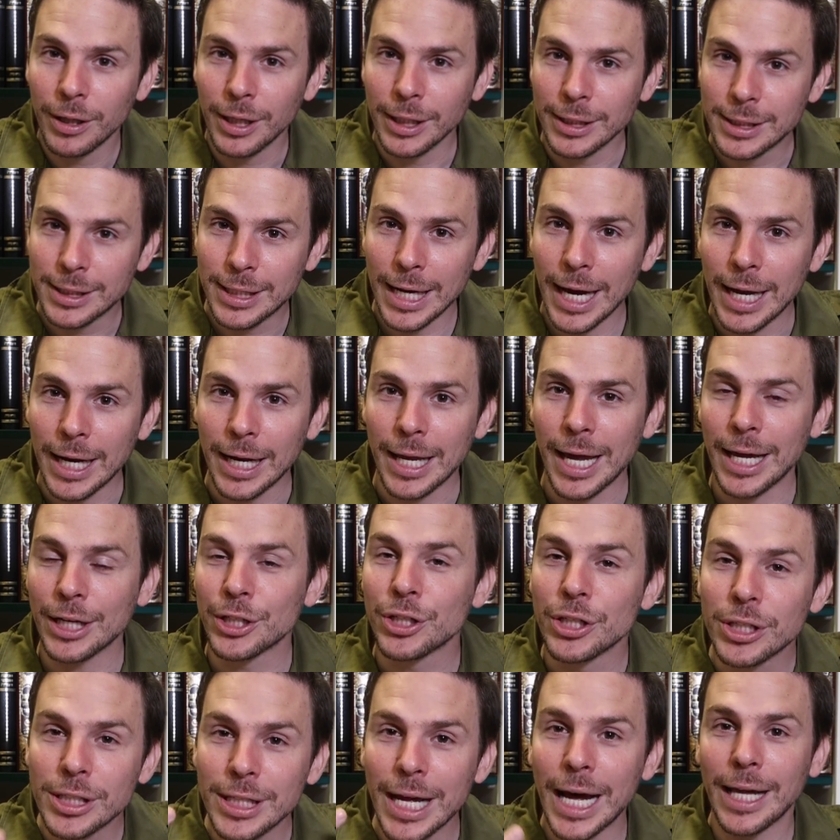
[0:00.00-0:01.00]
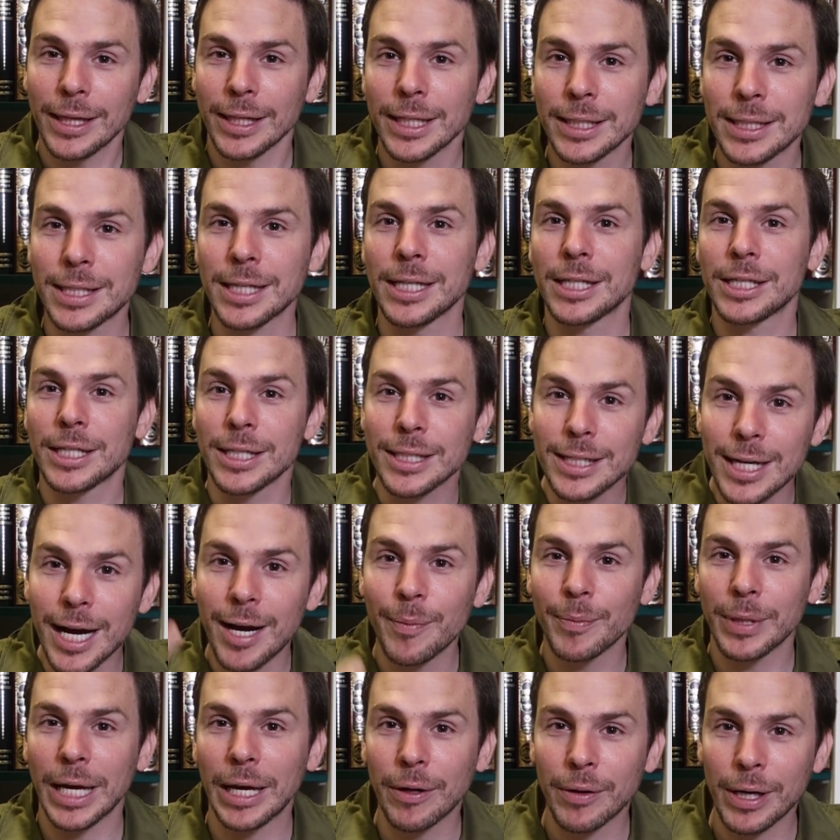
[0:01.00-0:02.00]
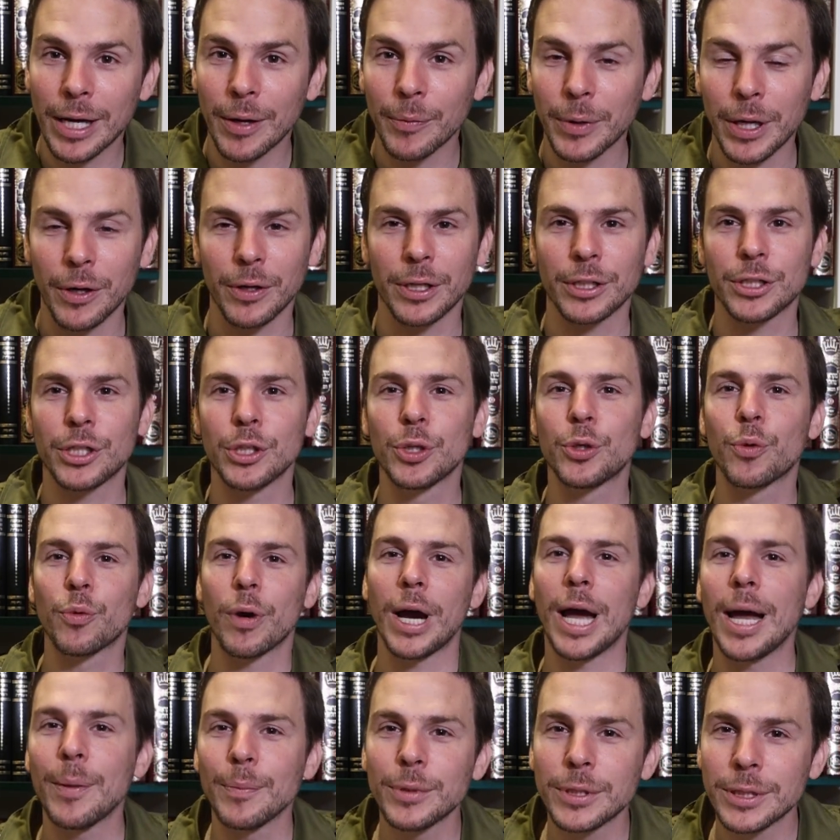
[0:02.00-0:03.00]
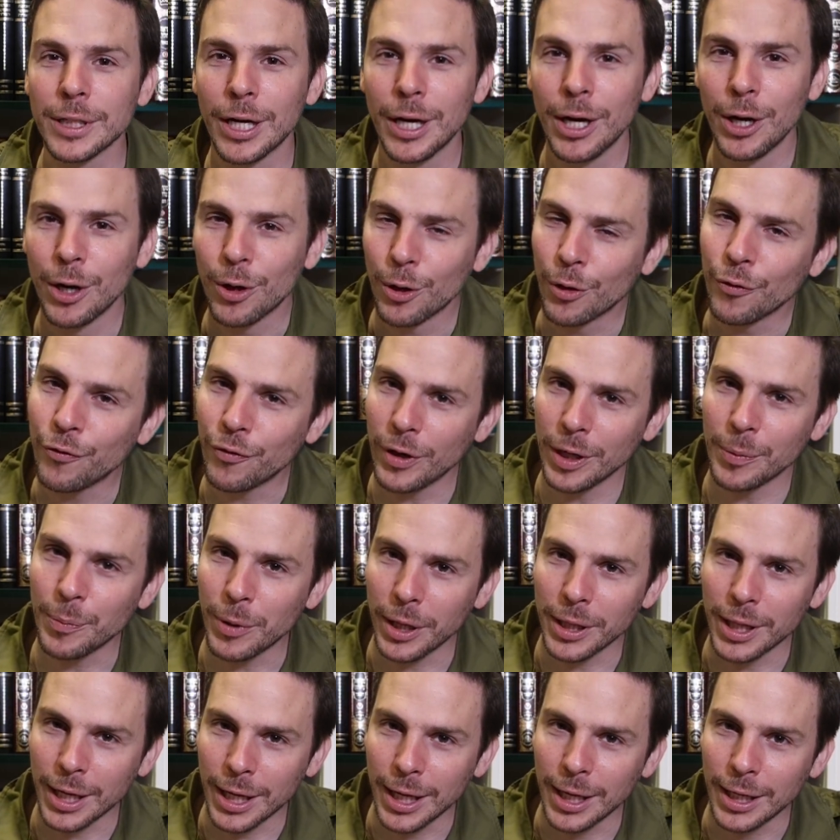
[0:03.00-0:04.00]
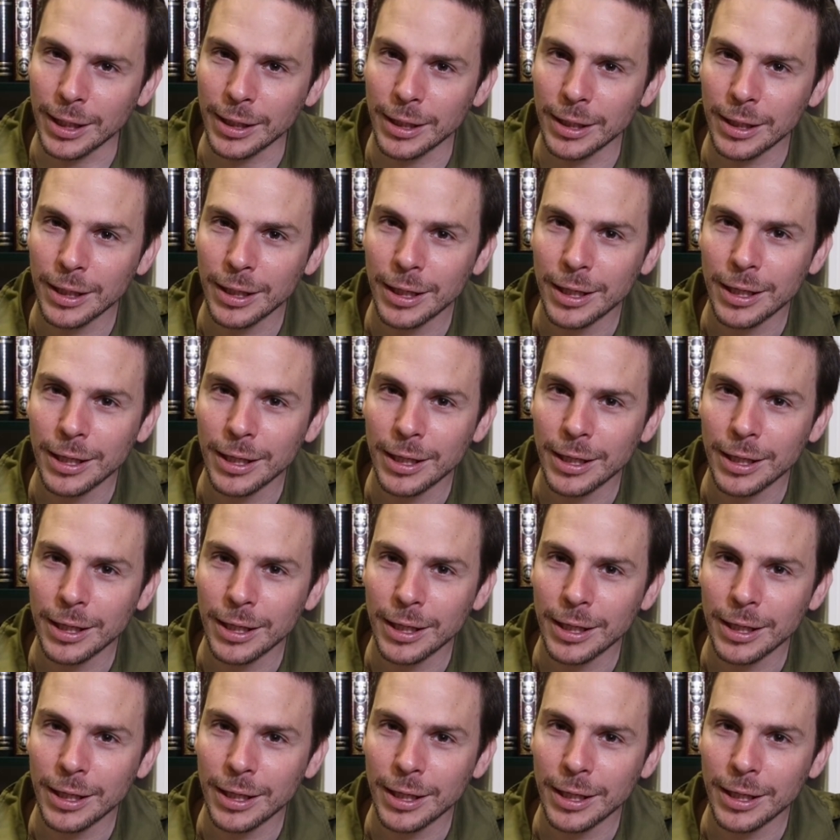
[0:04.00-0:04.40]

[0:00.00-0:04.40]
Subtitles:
It's dead. And she's not listening. She says, calm down, calm down. And she grabs her friend by the hand